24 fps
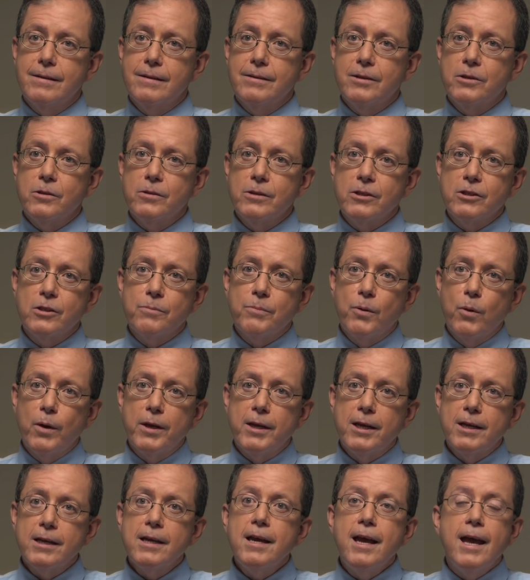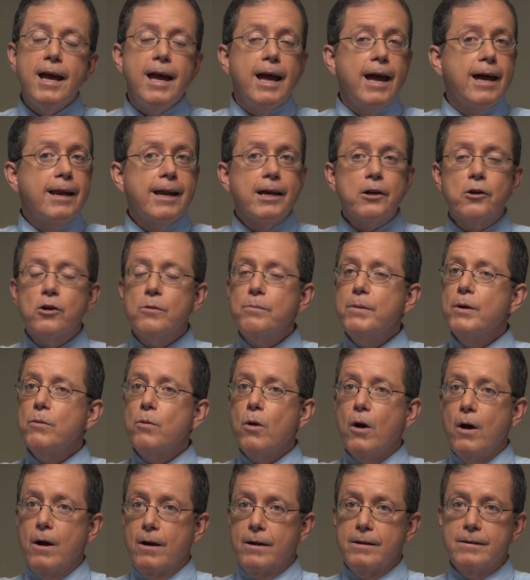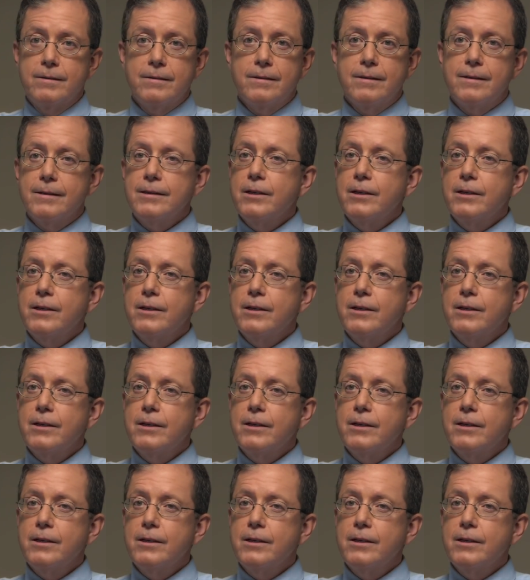a little disappointing, and I could be wrong.